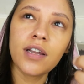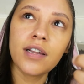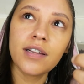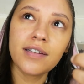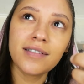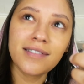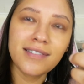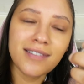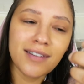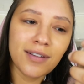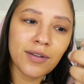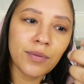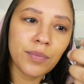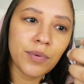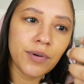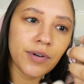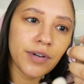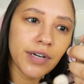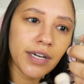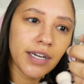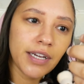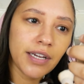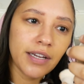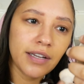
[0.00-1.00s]

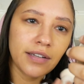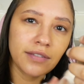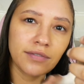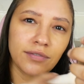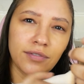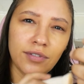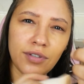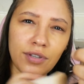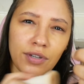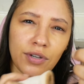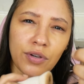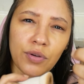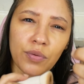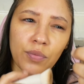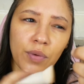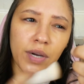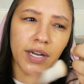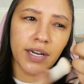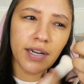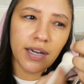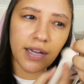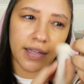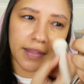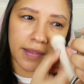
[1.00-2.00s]
Tilbury new
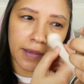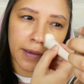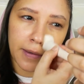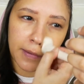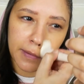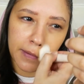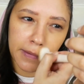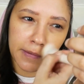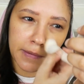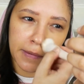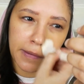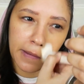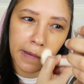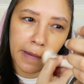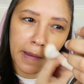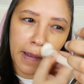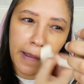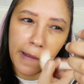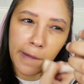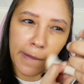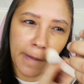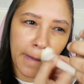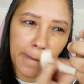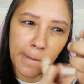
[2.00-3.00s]
one. I think it's,
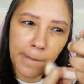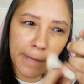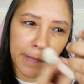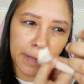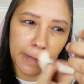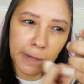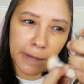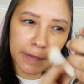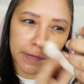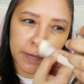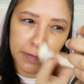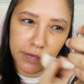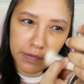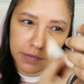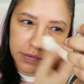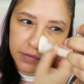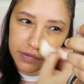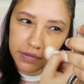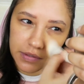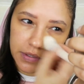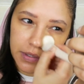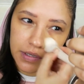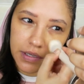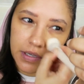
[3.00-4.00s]
I can't remember what it's called,
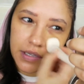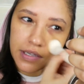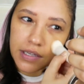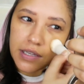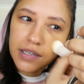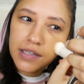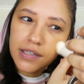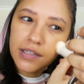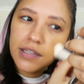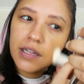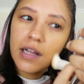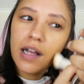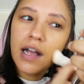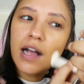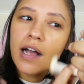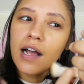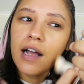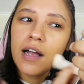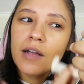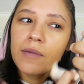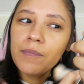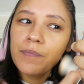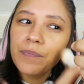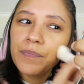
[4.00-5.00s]

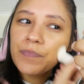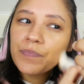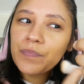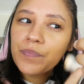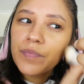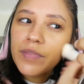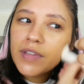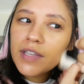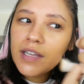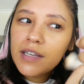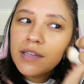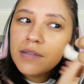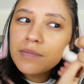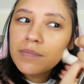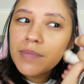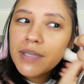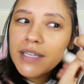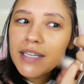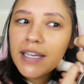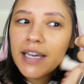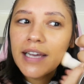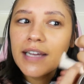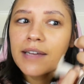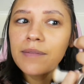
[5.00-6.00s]
but
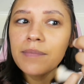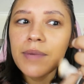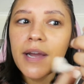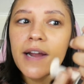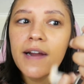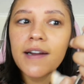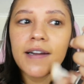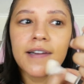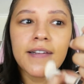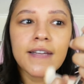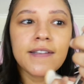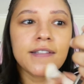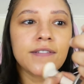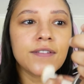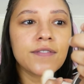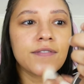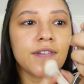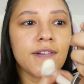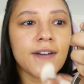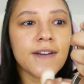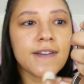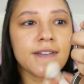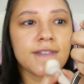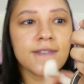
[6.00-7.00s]
yeah, apparently it's
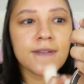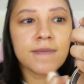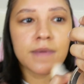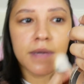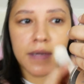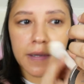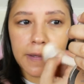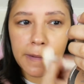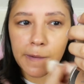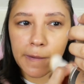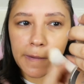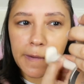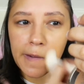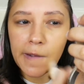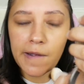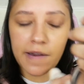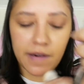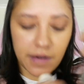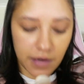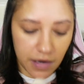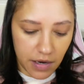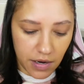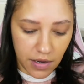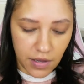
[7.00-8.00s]
very similar to that.
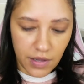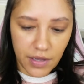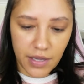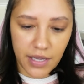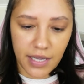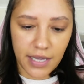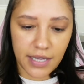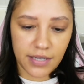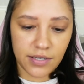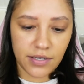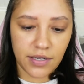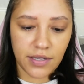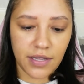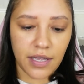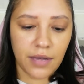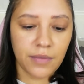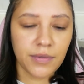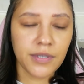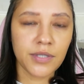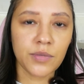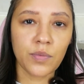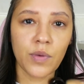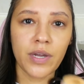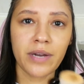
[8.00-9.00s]
Okay, so that
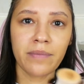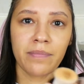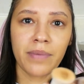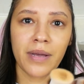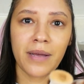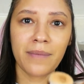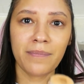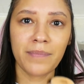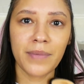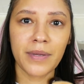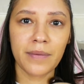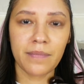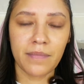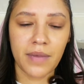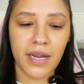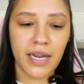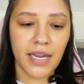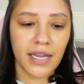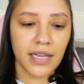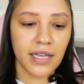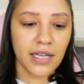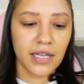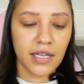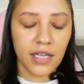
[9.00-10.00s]
was one pump, and
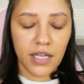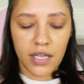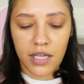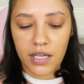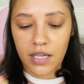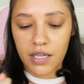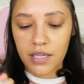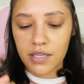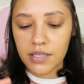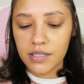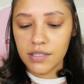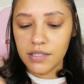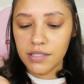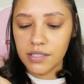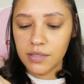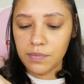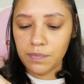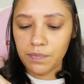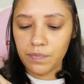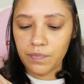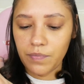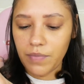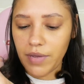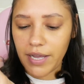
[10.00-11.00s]

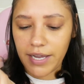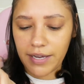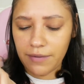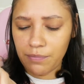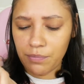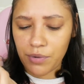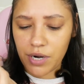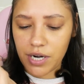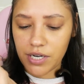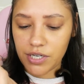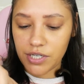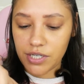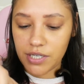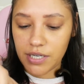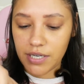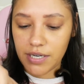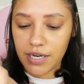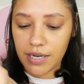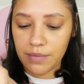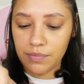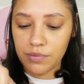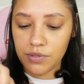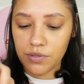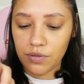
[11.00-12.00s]
my brush did
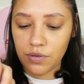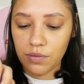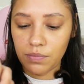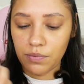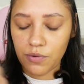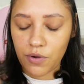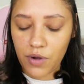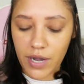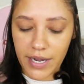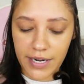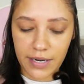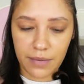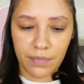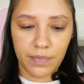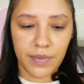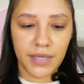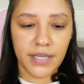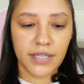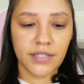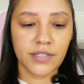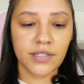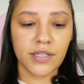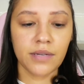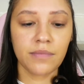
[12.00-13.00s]
absorb quite a
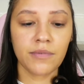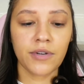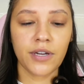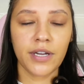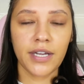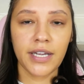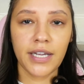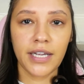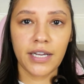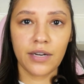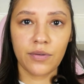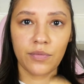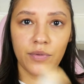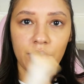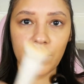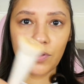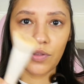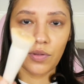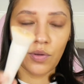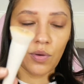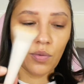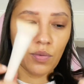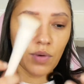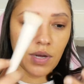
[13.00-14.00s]
bit, so I'm going in with
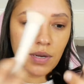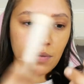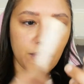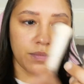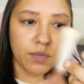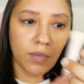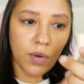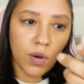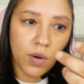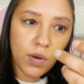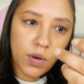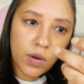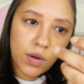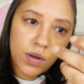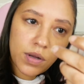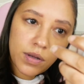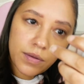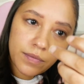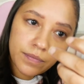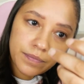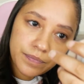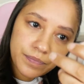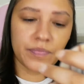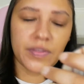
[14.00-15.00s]
one more.
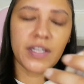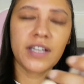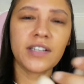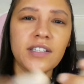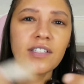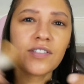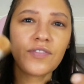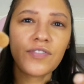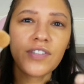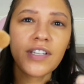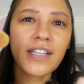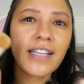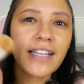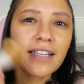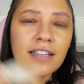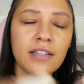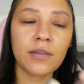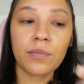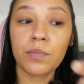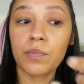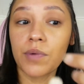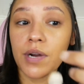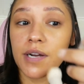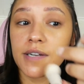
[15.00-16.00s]
I just feel like the
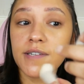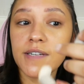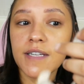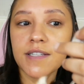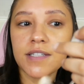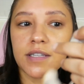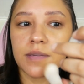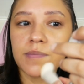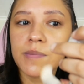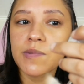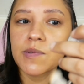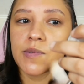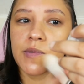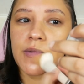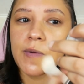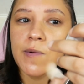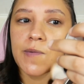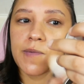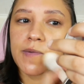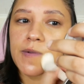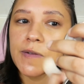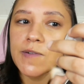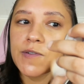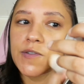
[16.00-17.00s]
brush has
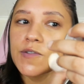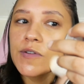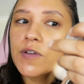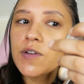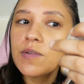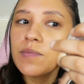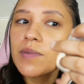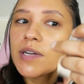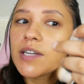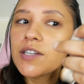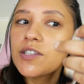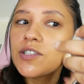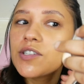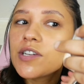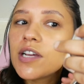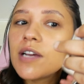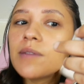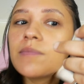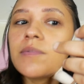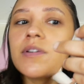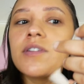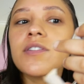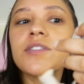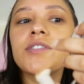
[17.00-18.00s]
absorbed so much, so I'm
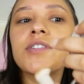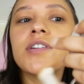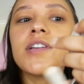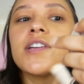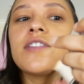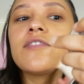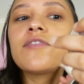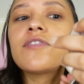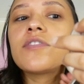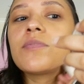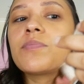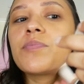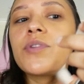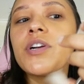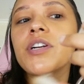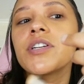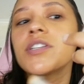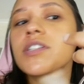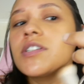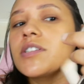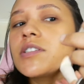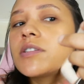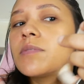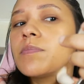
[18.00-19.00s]
not sure if the brush
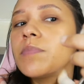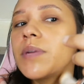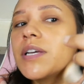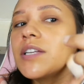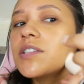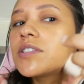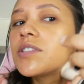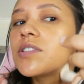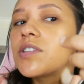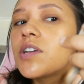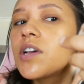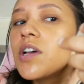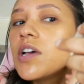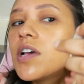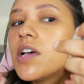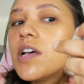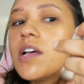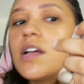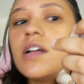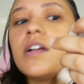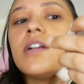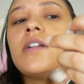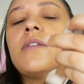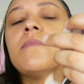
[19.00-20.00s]
is the best
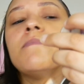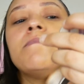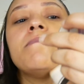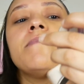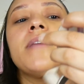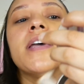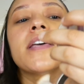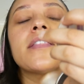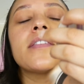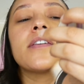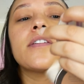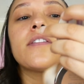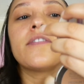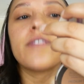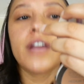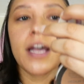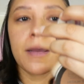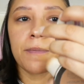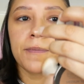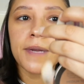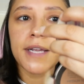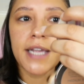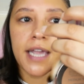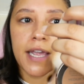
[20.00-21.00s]
method of
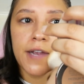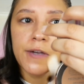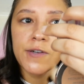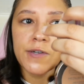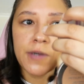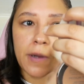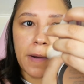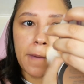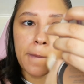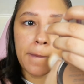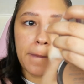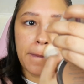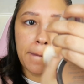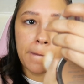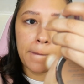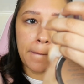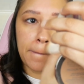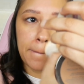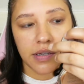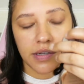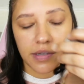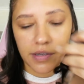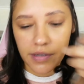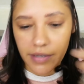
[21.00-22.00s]
application.
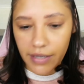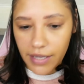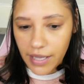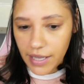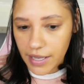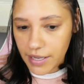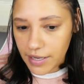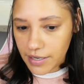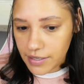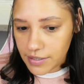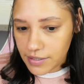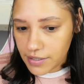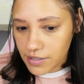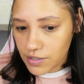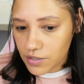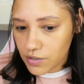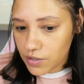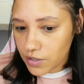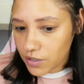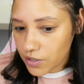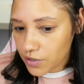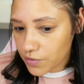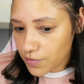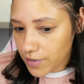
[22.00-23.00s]
Okay, it does
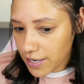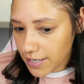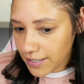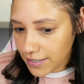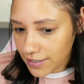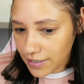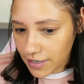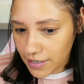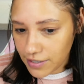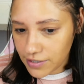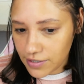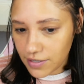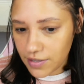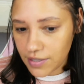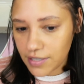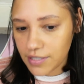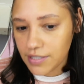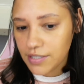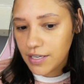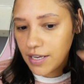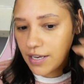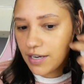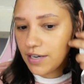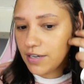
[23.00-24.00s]
look really nice on the
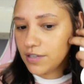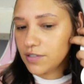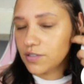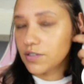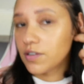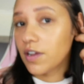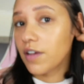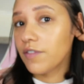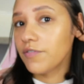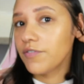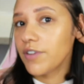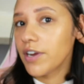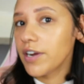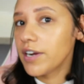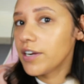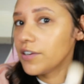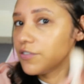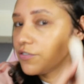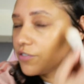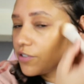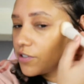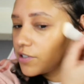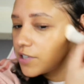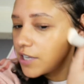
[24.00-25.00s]
skin. It's not very
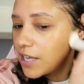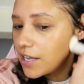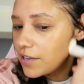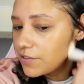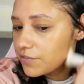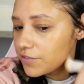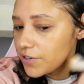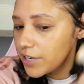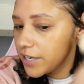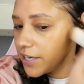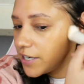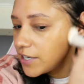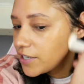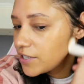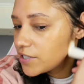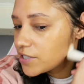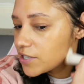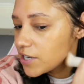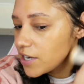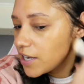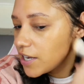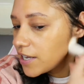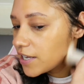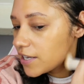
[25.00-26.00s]
full coverage,
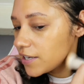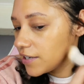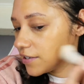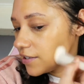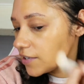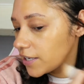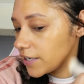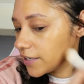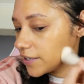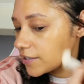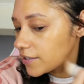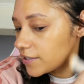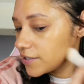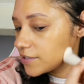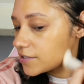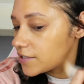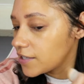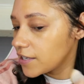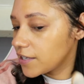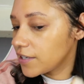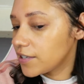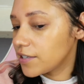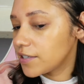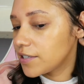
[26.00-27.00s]
like it
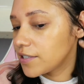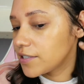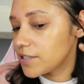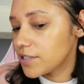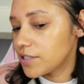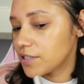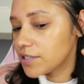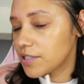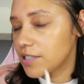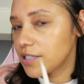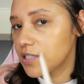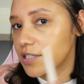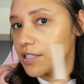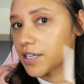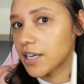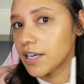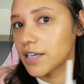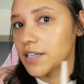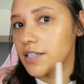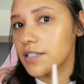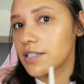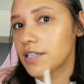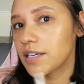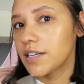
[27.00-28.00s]
said, it is just a skin
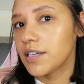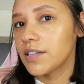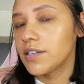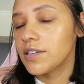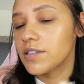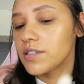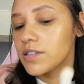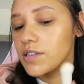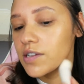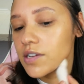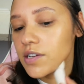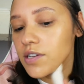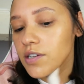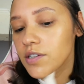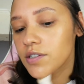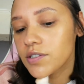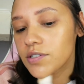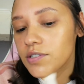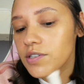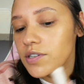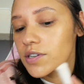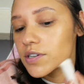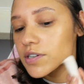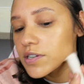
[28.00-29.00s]
tint.
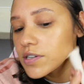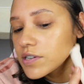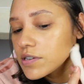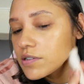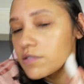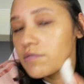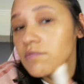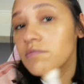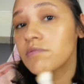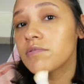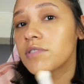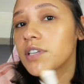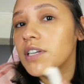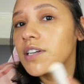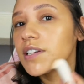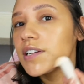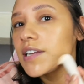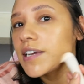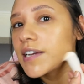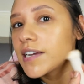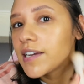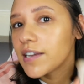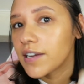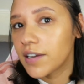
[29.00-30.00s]
So it's got
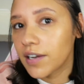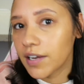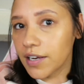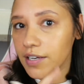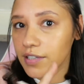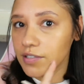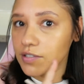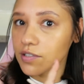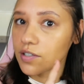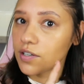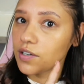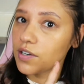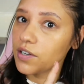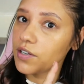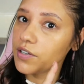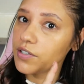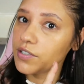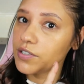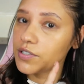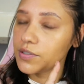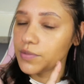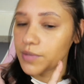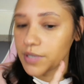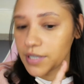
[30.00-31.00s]
like a nice glow
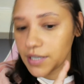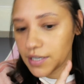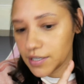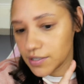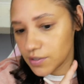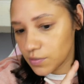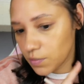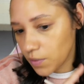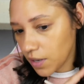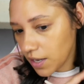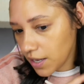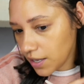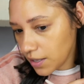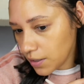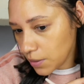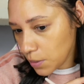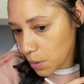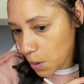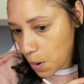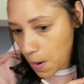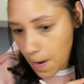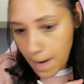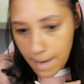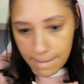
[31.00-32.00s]
to it as well.
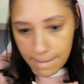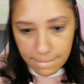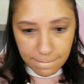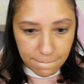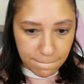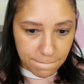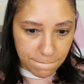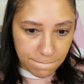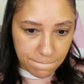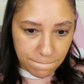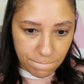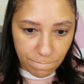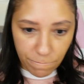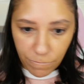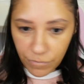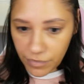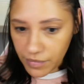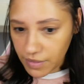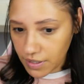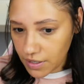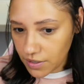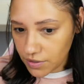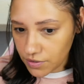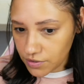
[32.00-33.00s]

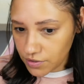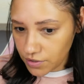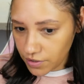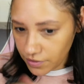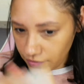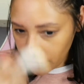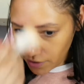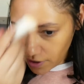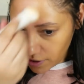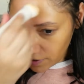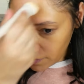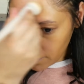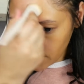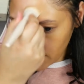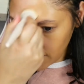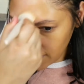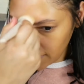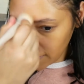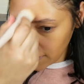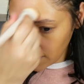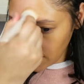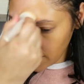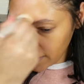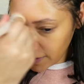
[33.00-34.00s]
So far I really
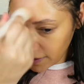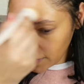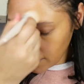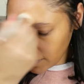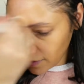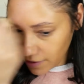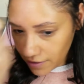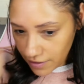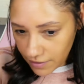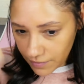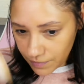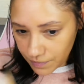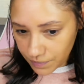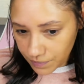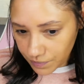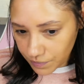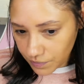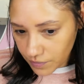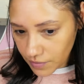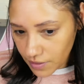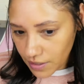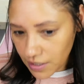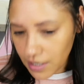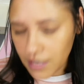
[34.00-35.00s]
like it,
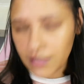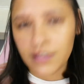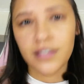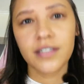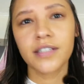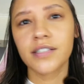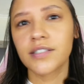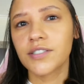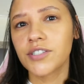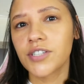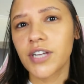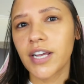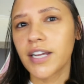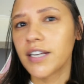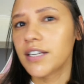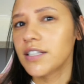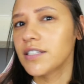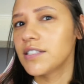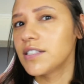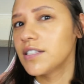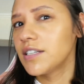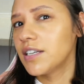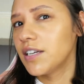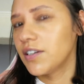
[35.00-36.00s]
and the shade
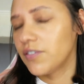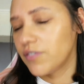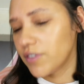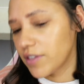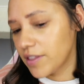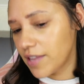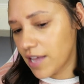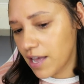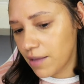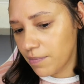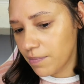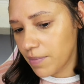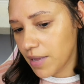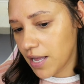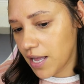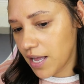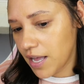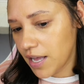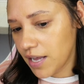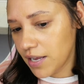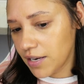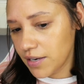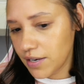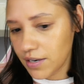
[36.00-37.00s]
isn't even that
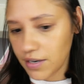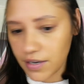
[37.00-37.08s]
bad.